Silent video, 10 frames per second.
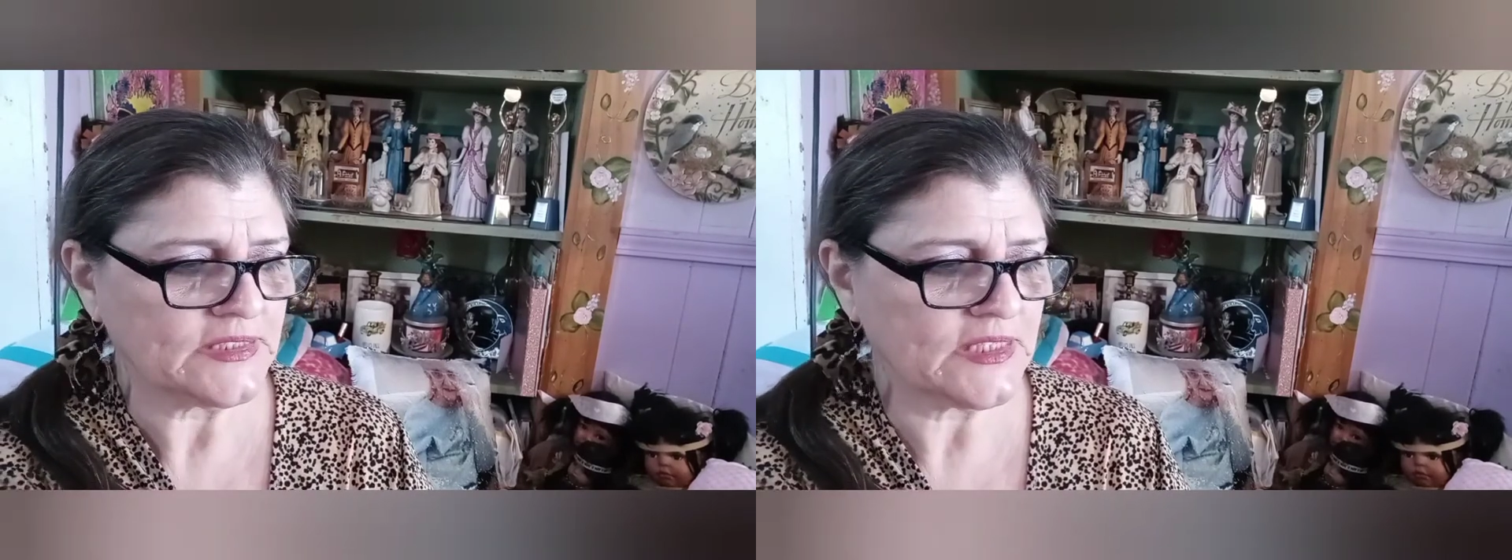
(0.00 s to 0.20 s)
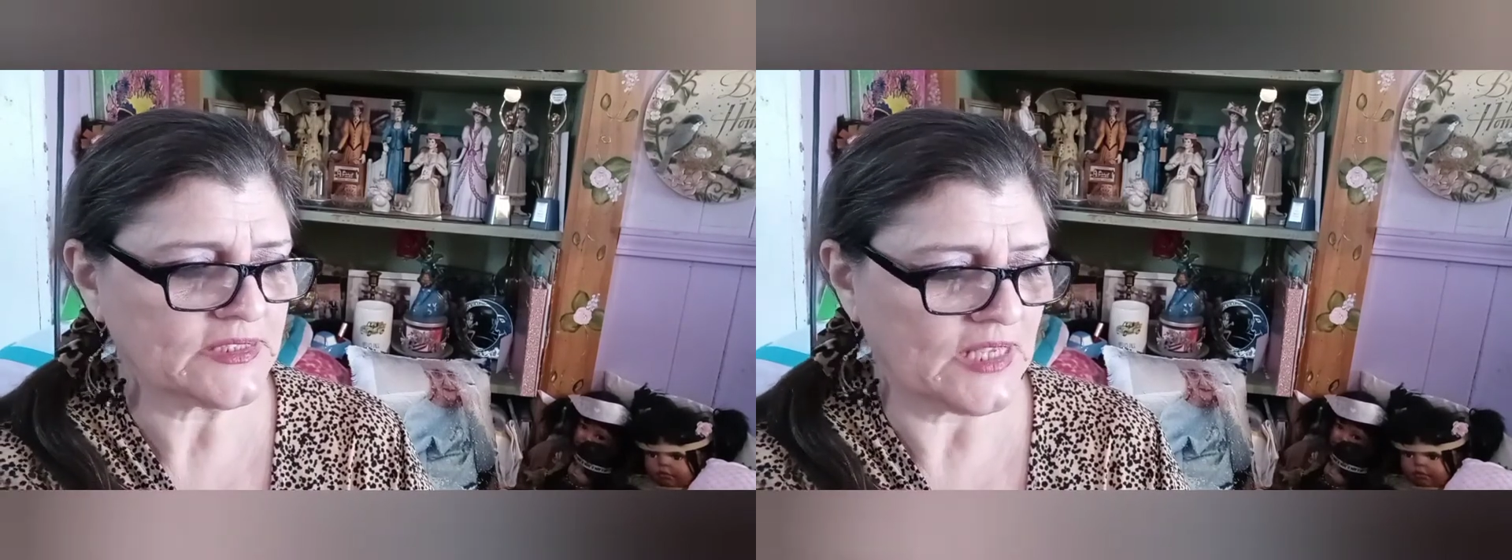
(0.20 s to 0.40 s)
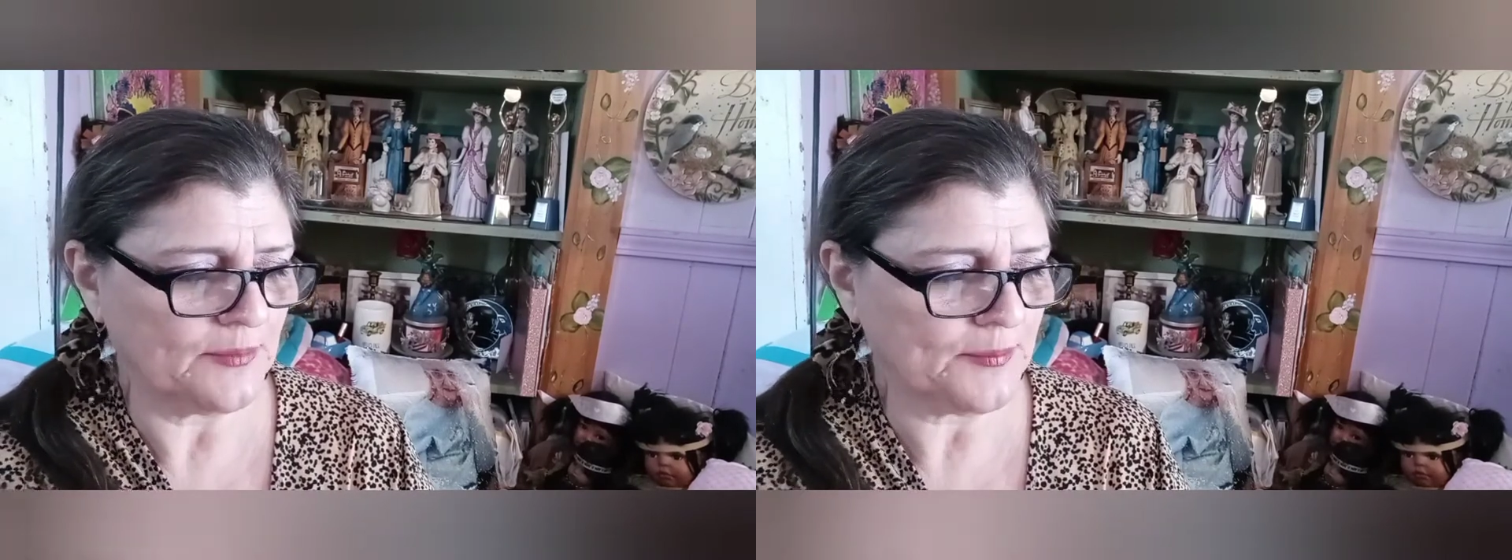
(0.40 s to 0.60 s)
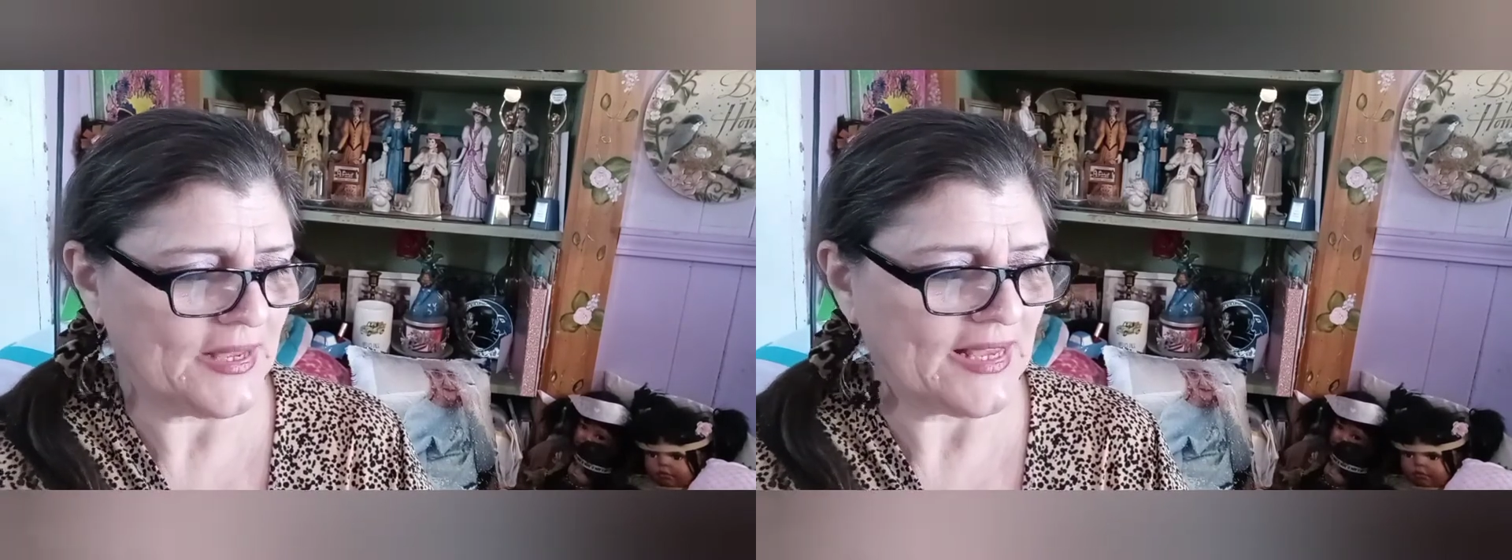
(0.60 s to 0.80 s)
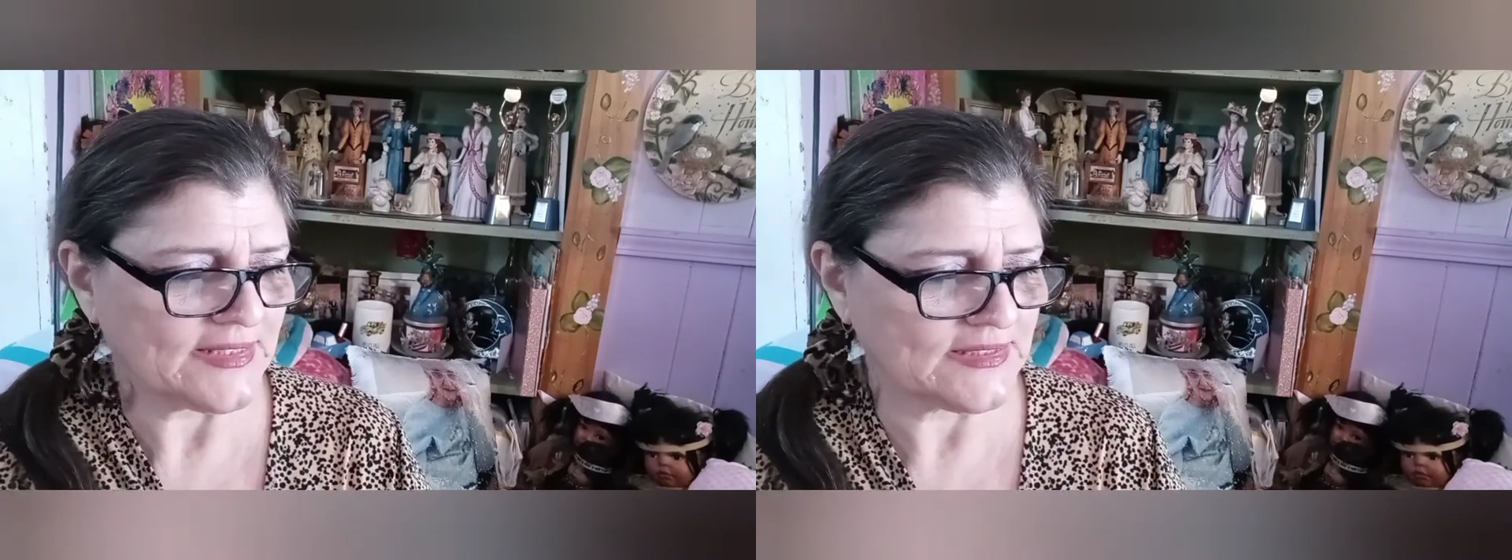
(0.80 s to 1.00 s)
does
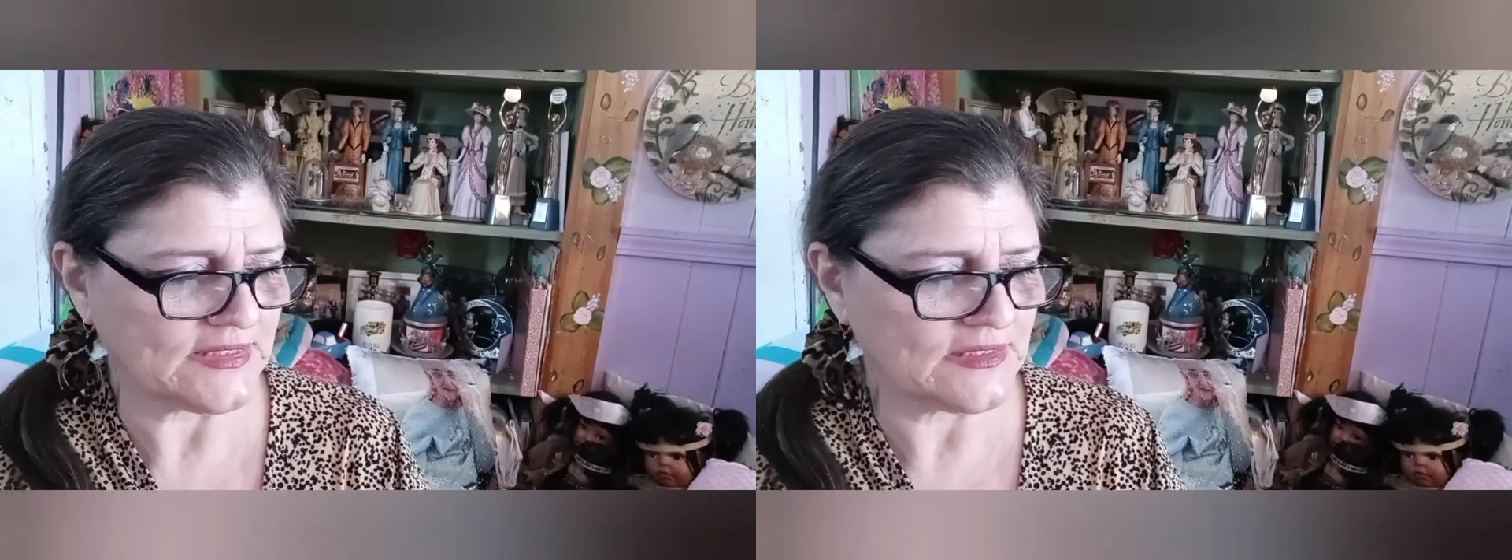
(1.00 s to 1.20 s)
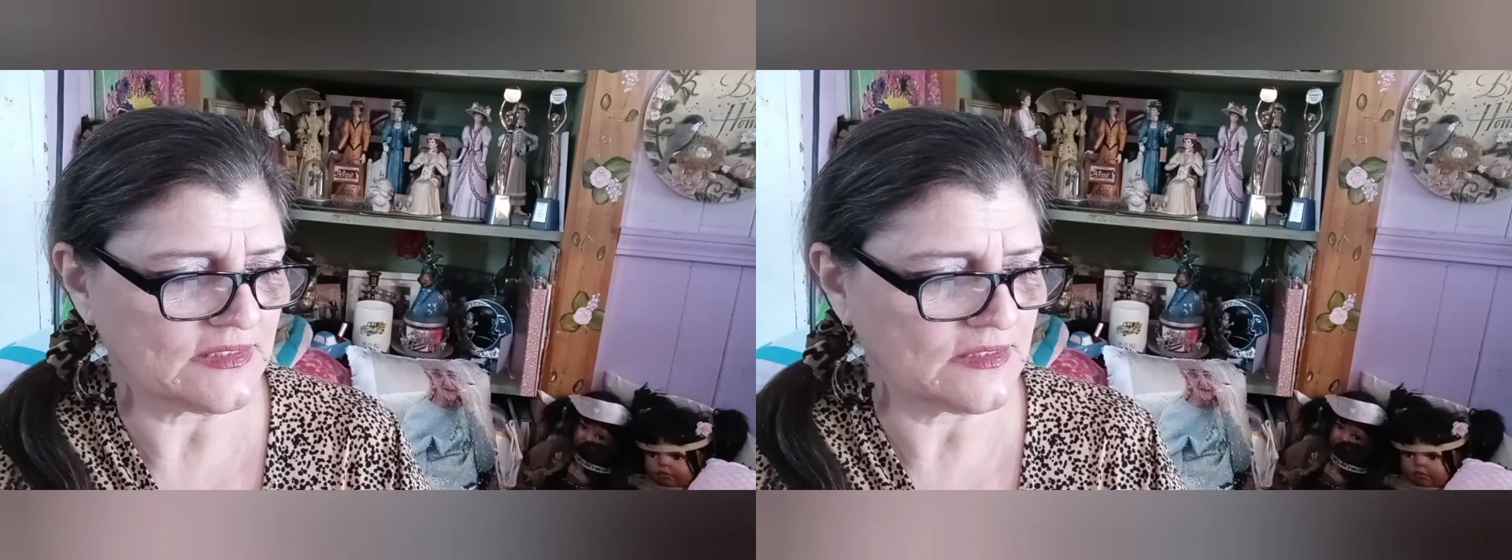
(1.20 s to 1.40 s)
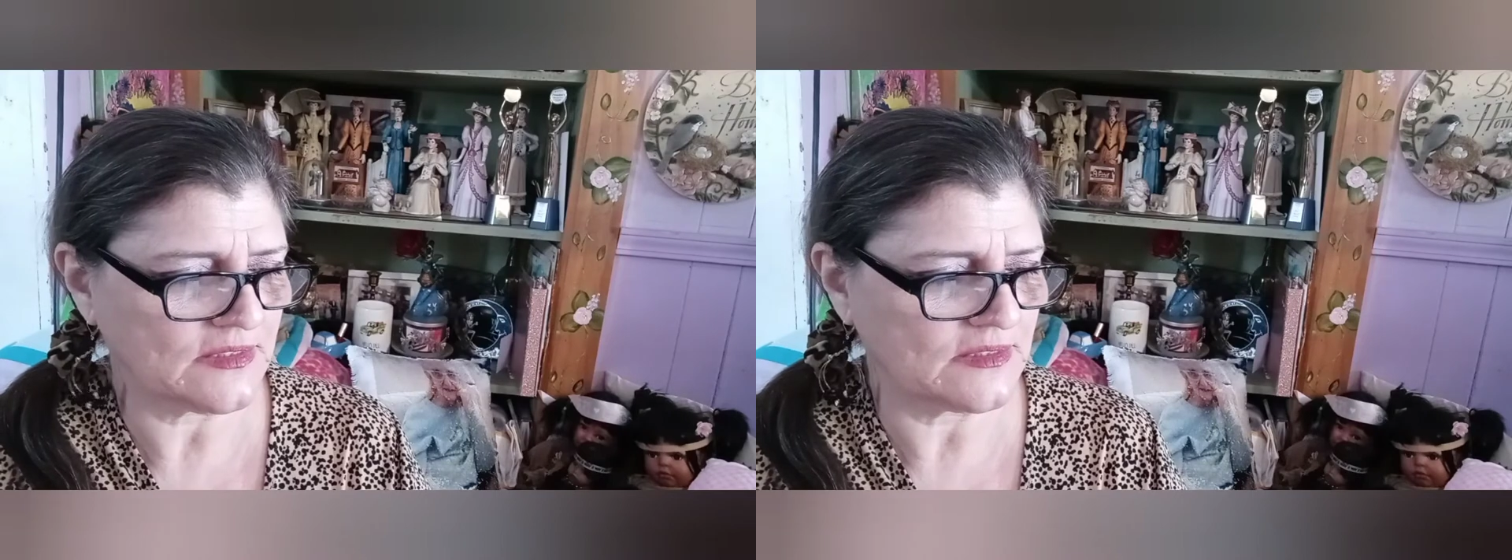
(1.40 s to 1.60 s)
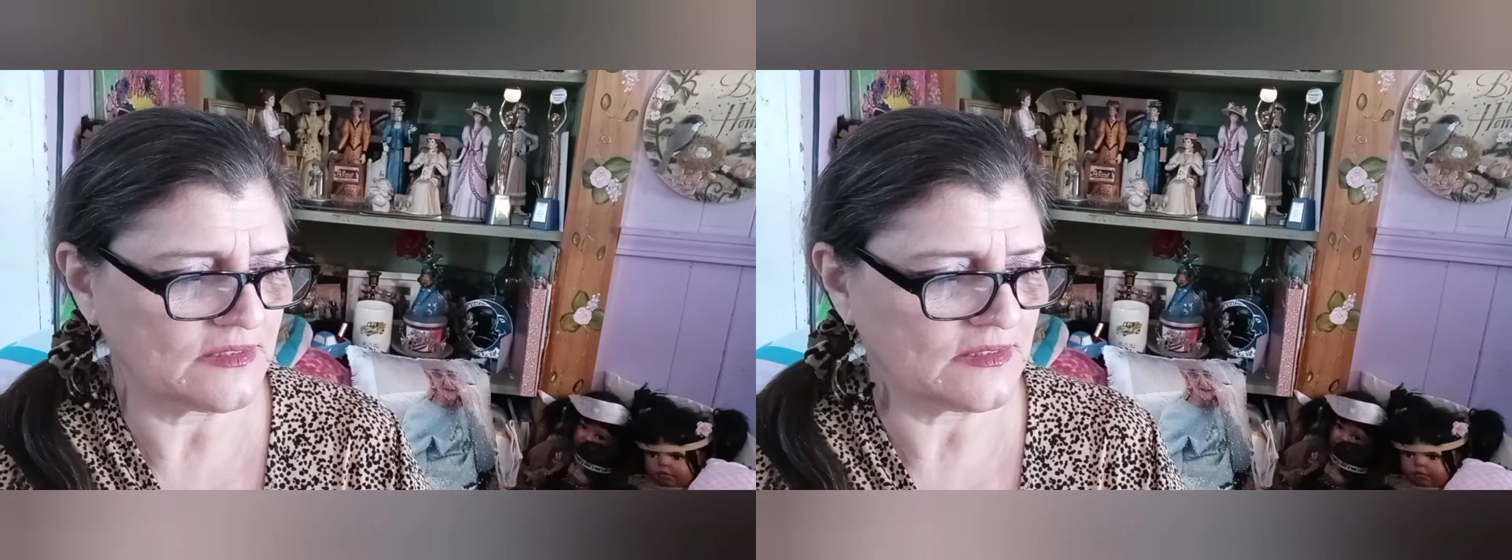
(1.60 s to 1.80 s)
unboxings